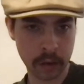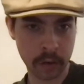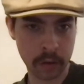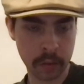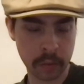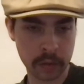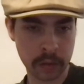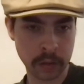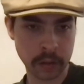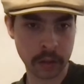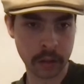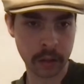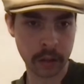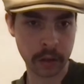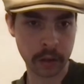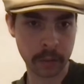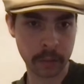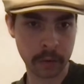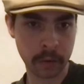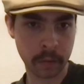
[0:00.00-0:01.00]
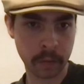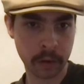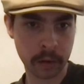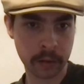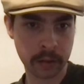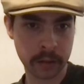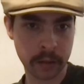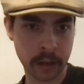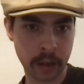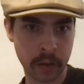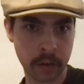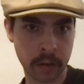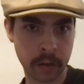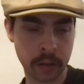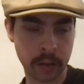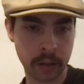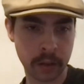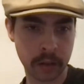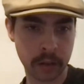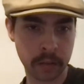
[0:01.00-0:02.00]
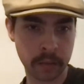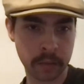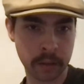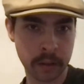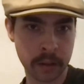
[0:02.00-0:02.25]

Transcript: and there's just a little bit of rust down in the